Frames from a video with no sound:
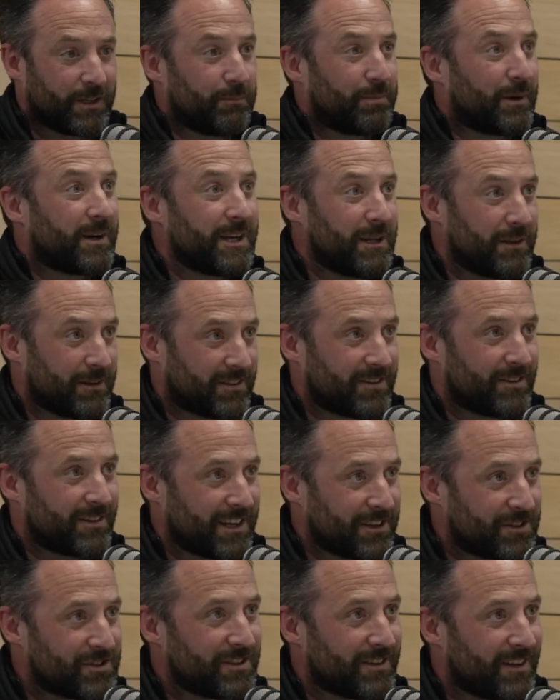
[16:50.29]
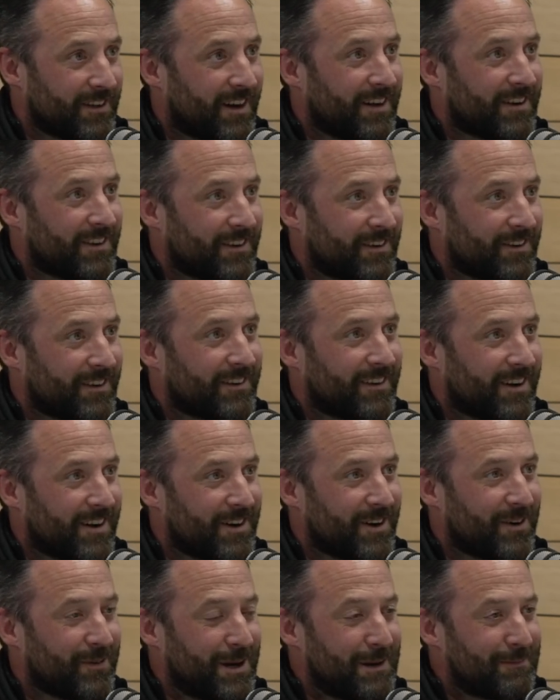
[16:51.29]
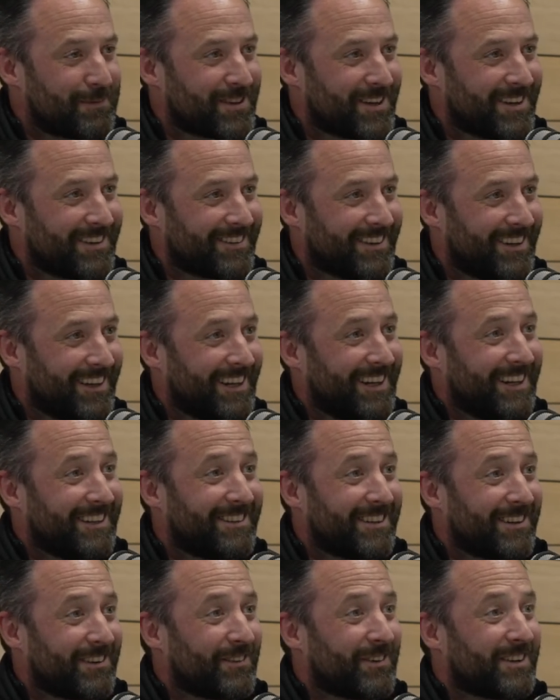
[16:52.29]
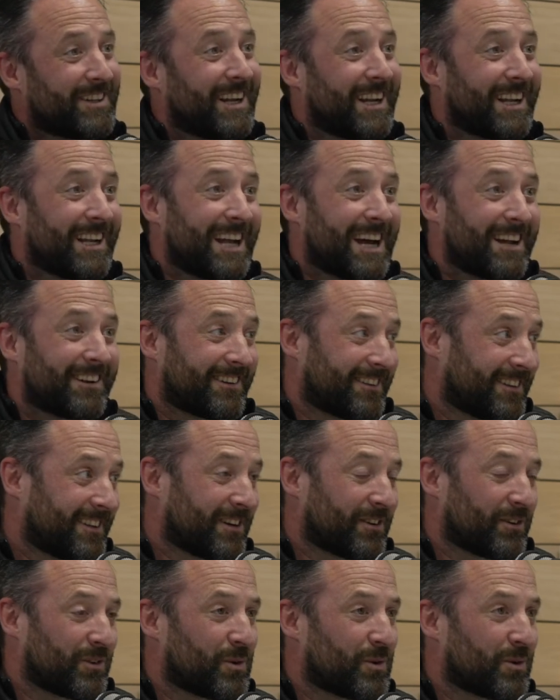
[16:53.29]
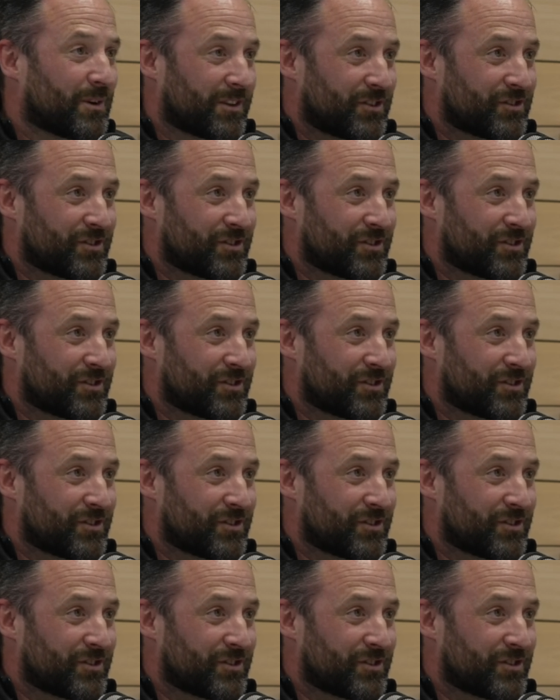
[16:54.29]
buy section on our website, they'll land at their door.